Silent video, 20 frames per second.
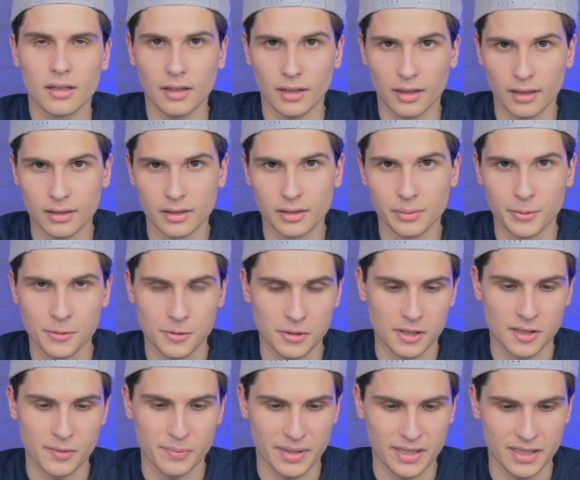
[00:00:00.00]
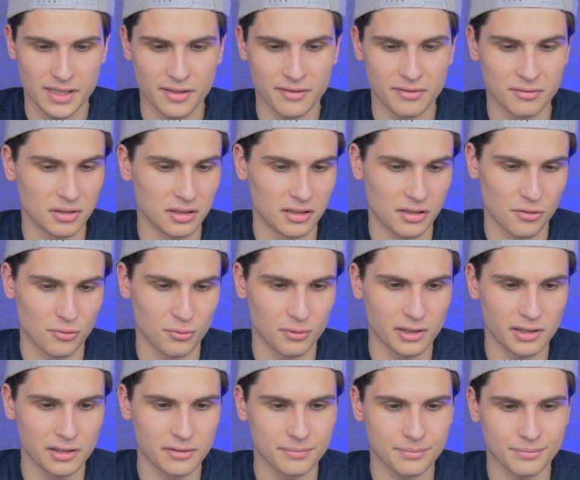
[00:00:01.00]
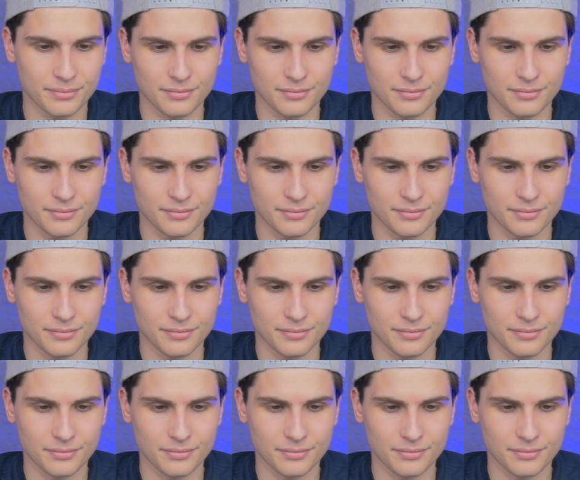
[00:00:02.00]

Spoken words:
and the most expensive one as well,